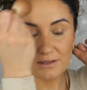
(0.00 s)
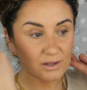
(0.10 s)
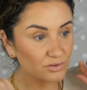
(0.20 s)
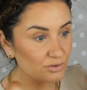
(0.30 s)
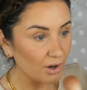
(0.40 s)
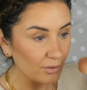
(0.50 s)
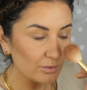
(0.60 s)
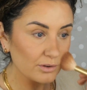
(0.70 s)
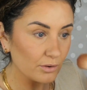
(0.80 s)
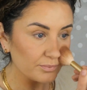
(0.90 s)
It's
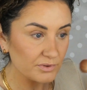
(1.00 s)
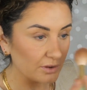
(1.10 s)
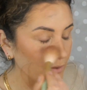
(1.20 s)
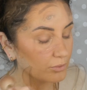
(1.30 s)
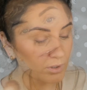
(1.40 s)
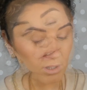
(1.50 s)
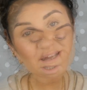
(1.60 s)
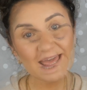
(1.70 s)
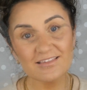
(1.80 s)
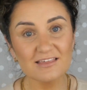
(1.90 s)
totally up to you. So
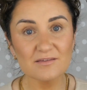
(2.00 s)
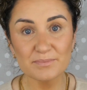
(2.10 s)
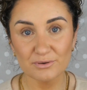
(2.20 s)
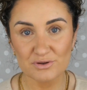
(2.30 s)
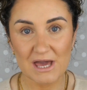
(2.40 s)
next is blush.